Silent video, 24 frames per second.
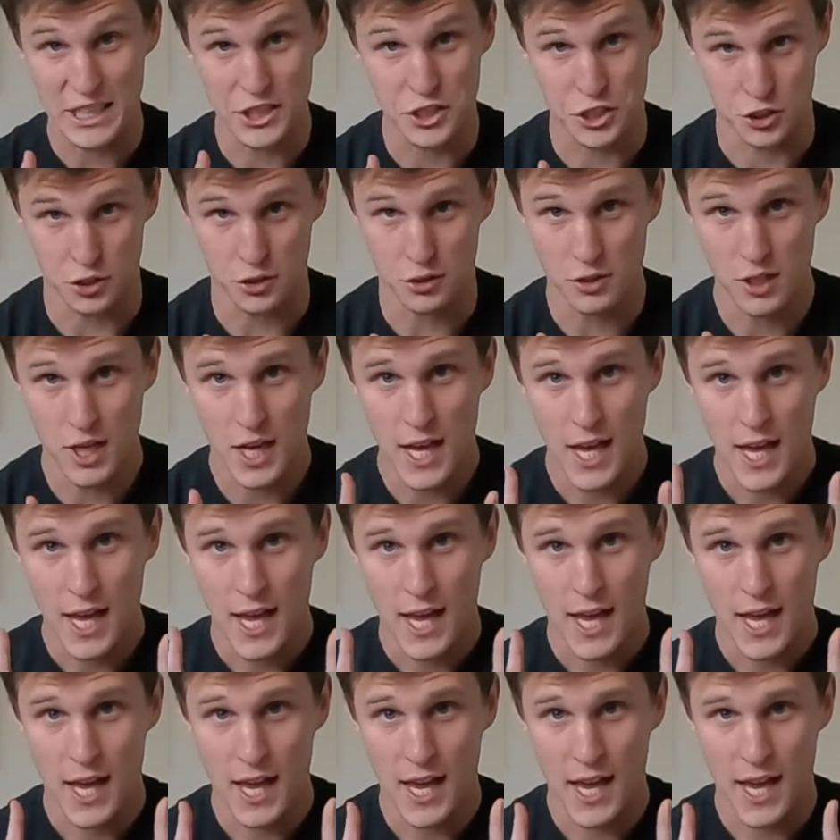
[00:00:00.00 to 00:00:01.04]
Digital
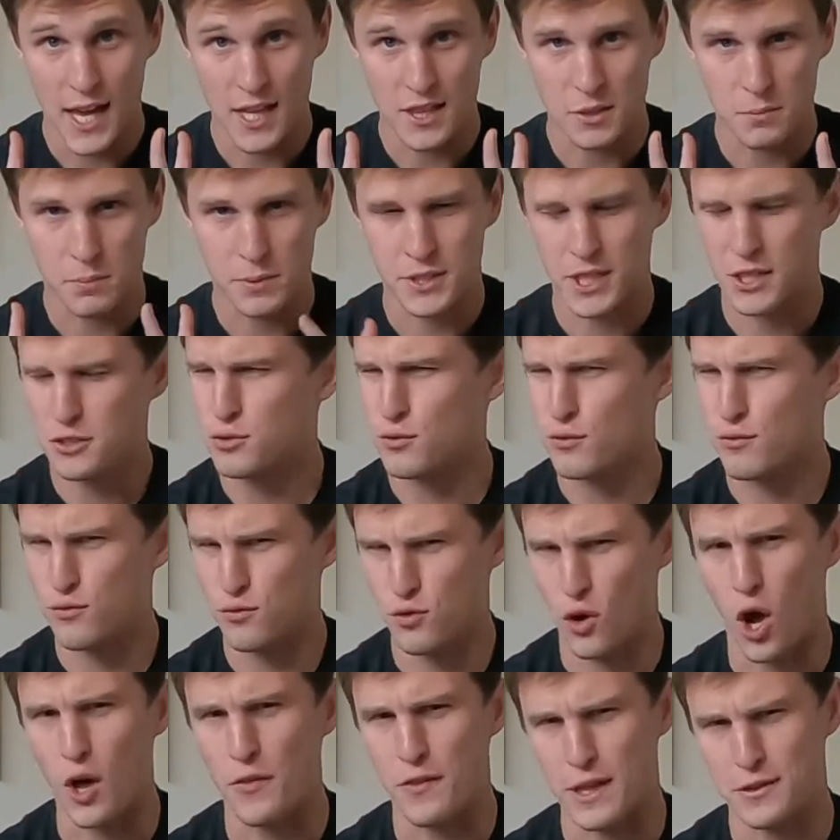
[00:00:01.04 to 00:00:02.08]
and the potential
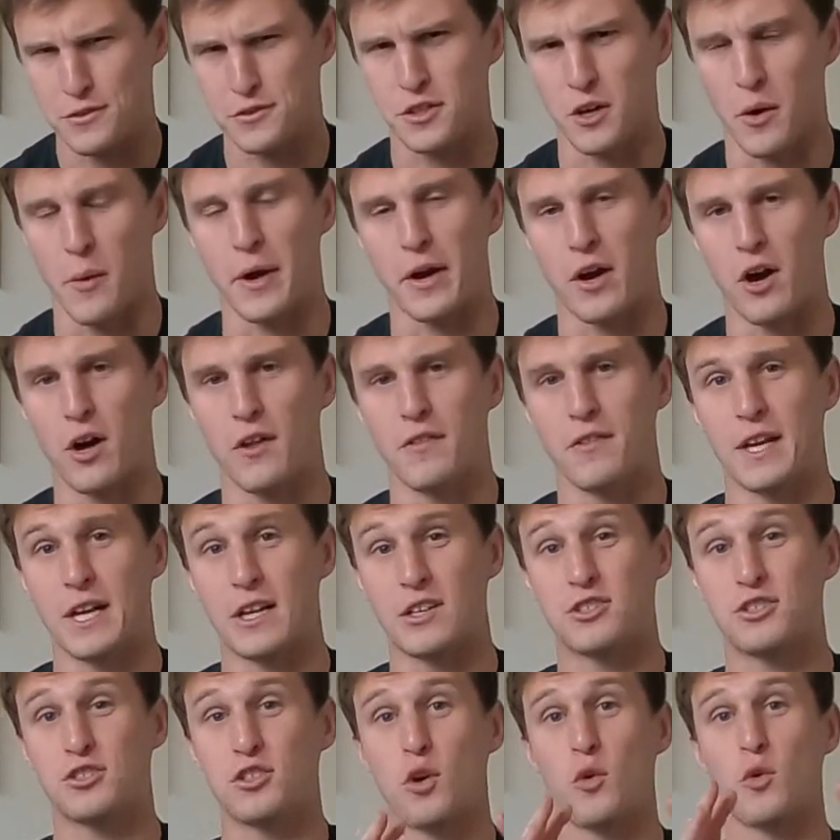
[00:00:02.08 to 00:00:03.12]
fraud that's going on
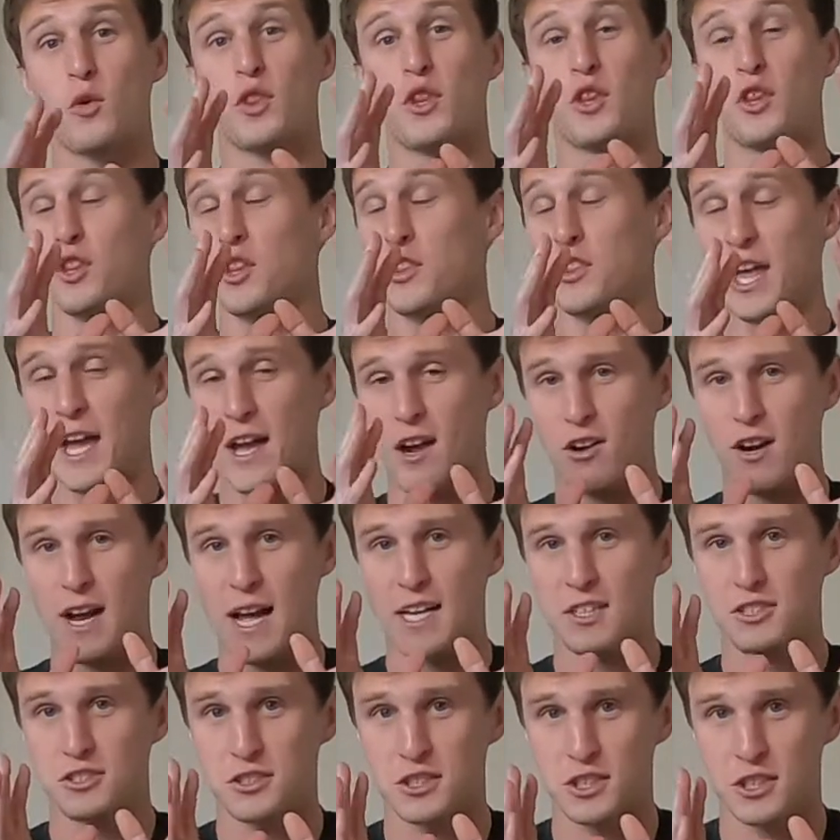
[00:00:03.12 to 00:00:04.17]
there. So they are
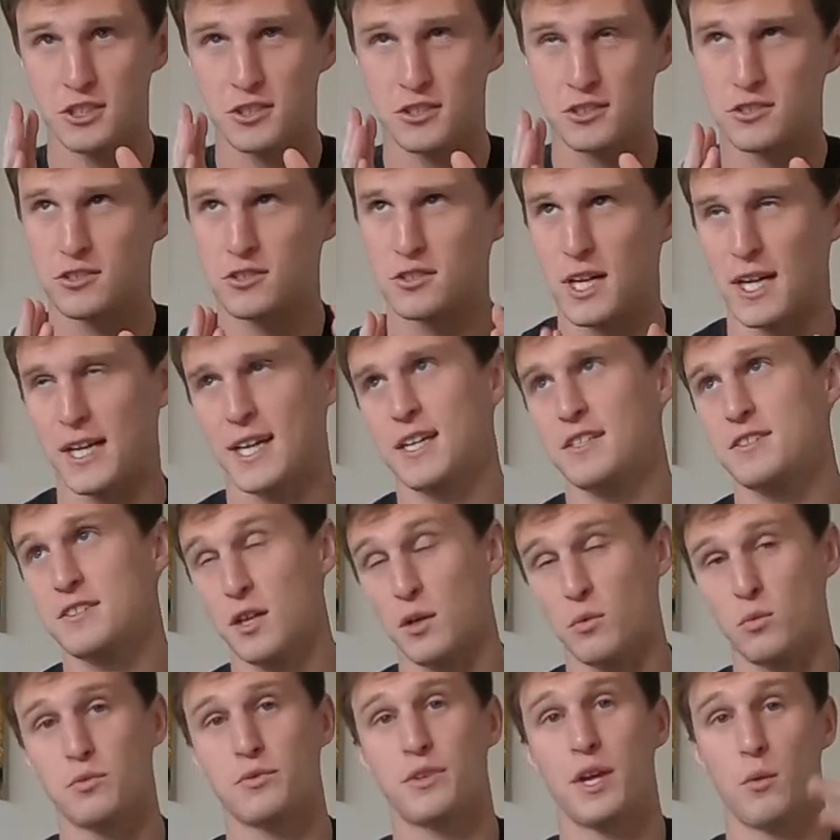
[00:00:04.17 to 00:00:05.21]
actually, I guess
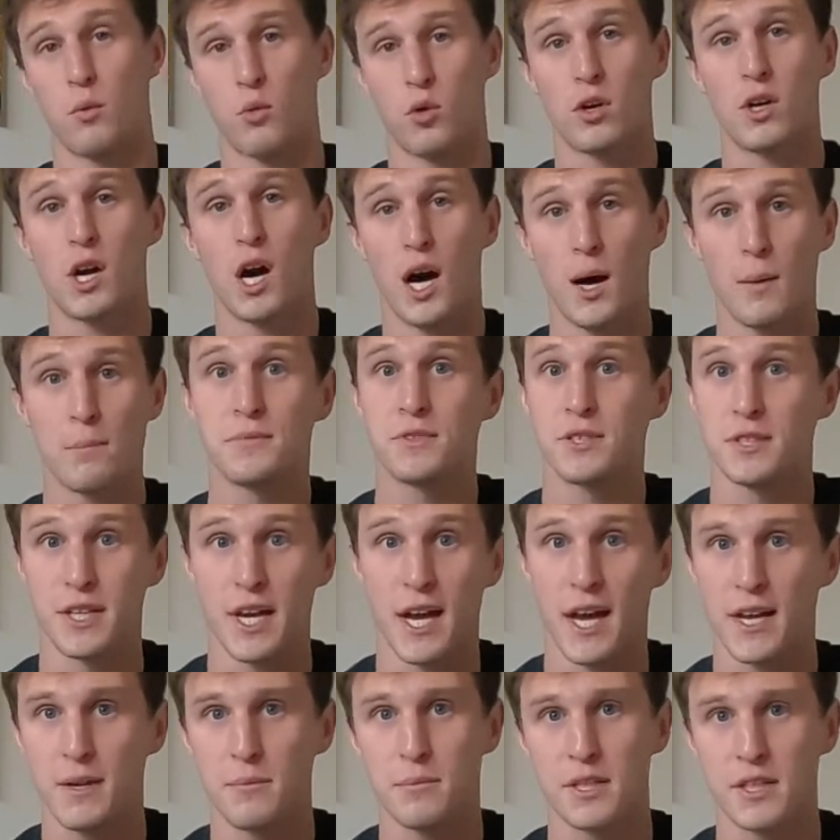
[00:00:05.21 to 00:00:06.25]
they were up
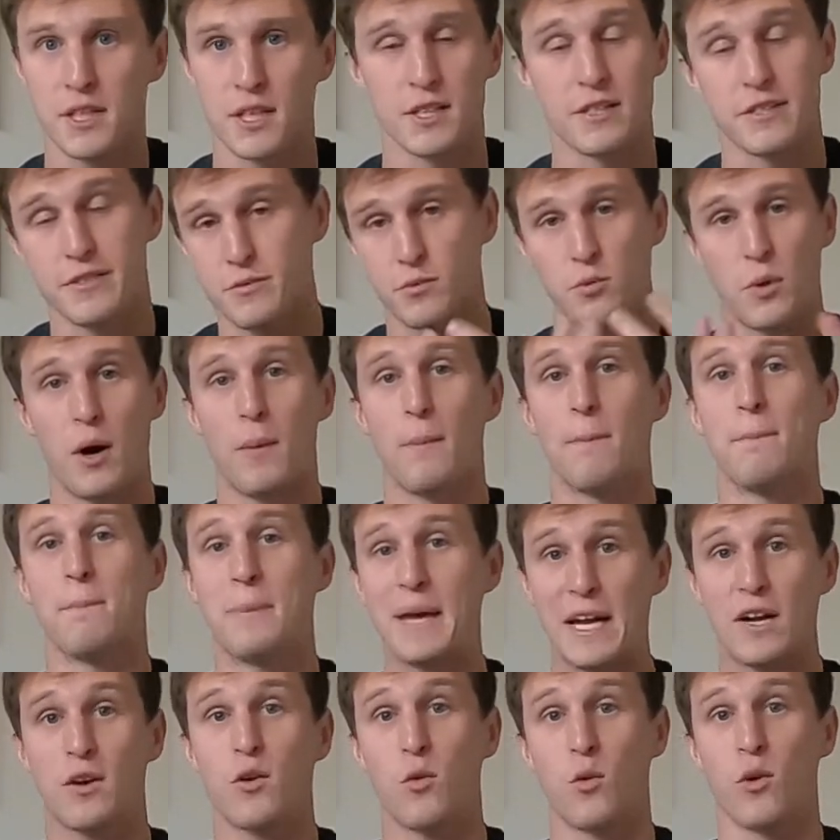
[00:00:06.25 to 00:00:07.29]
today because, well,
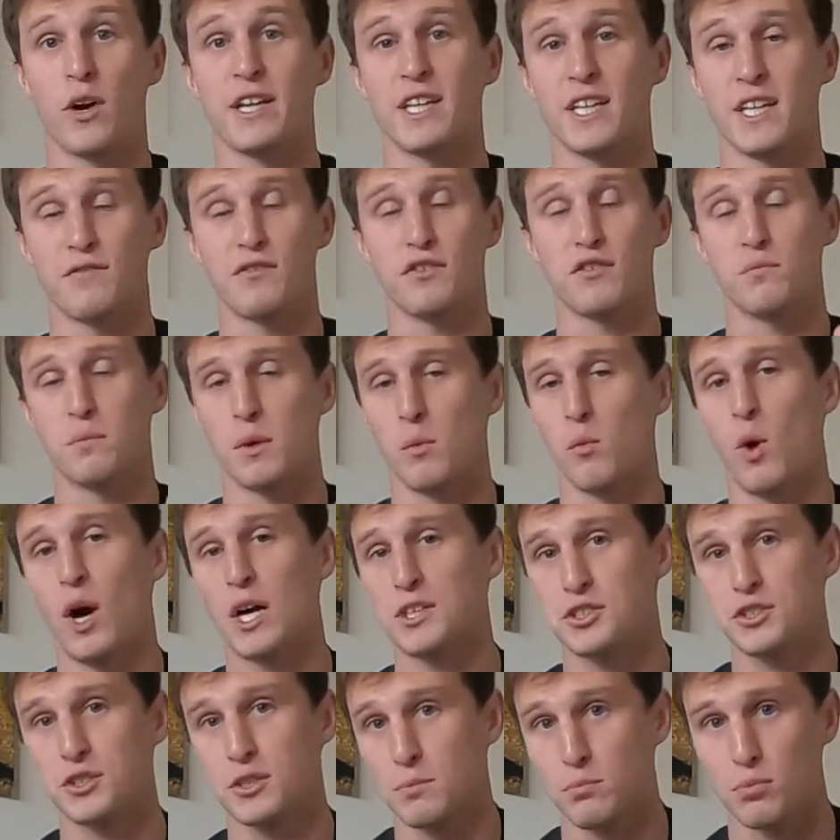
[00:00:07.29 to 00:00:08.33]
Bitcoin, if you've been
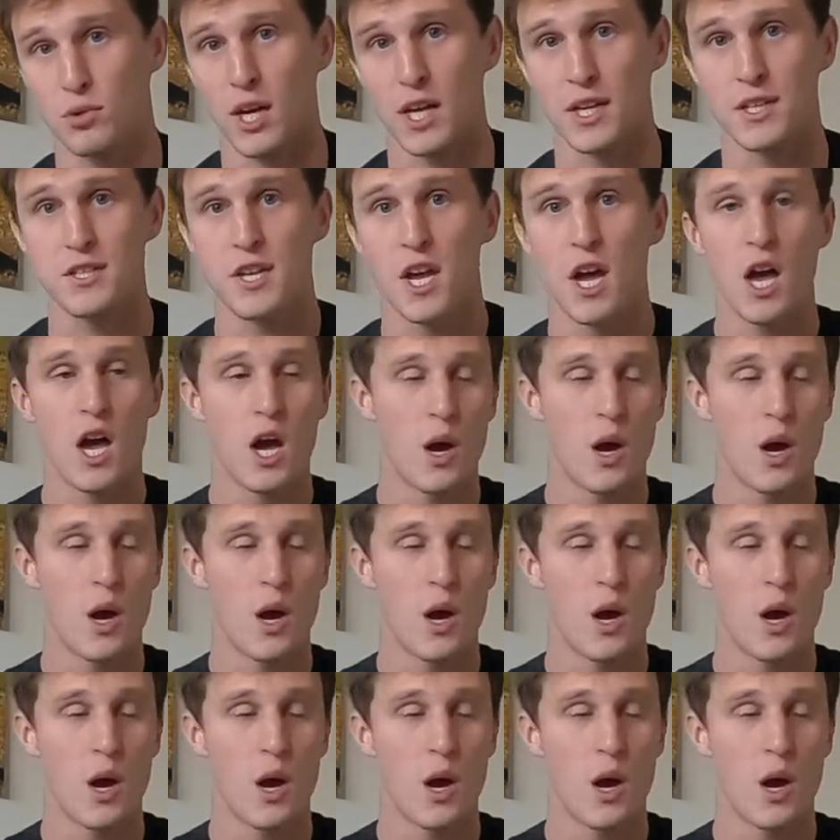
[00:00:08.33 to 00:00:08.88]
watching the price,